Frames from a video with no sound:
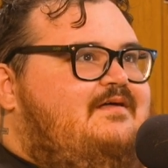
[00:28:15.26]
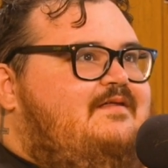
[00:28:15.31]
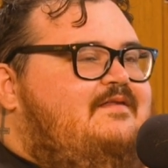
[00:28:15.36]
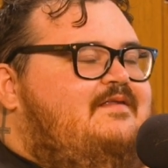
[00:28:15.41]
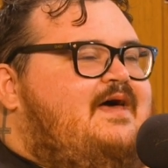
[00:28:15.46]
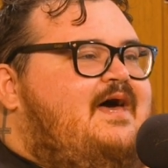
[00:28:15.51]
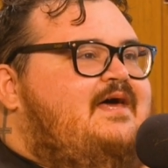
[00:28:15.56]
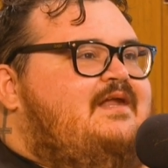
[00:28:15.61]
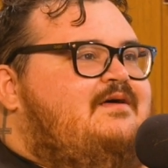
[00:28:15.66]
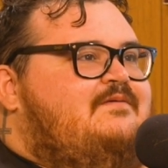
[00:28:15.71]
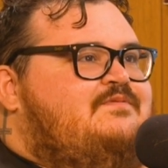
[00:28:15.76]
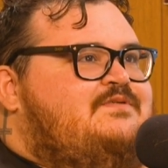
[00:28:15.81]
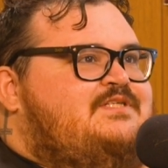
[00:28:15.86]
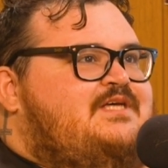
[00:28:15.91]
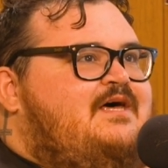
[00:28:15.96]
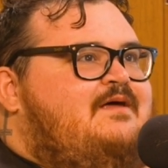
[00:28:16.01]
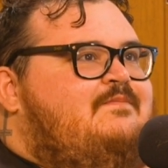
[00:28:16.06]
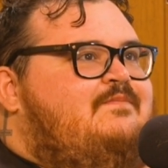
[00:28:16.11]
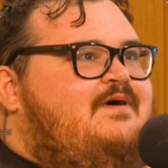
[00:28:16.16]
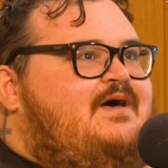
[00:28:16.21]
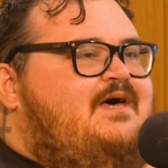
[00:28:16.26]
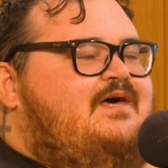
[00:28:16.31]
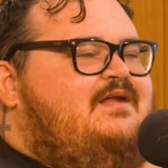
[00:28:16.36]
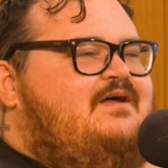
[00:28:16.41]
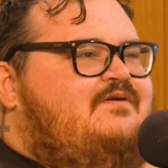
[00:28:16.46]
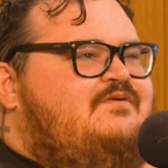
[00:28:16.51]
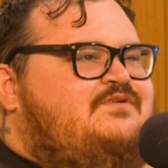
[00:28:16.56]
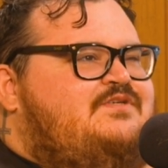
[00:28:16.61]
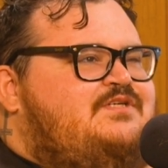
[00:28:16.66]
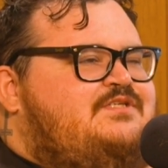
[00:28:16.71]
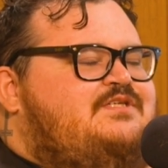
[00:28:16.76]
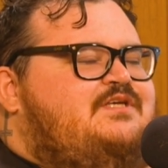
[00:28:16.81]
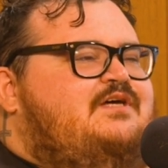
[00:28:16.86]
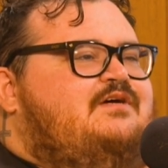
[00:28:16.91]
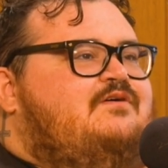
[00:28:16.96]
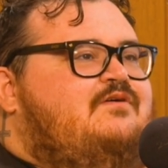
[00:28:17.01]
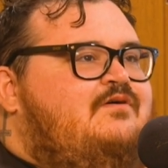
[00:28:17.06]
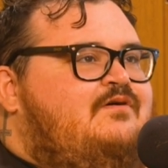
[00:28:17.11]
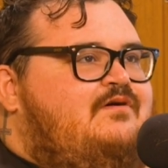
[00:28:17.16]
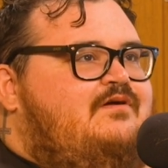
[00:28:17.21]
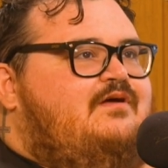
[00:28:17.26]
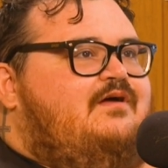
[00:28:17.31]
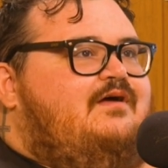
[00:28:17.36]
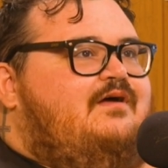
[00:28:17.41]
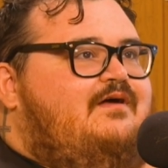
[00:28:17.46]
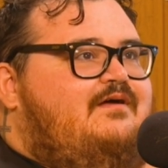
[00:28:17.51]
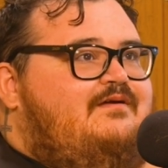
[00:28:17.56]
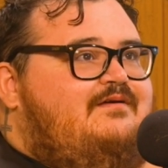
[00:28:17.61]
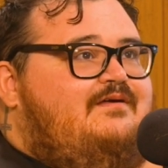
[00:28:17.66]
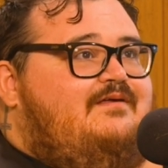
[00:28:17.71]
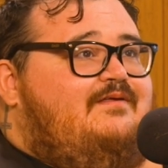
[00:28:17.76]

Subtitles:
that upset by it. I was just like, okay,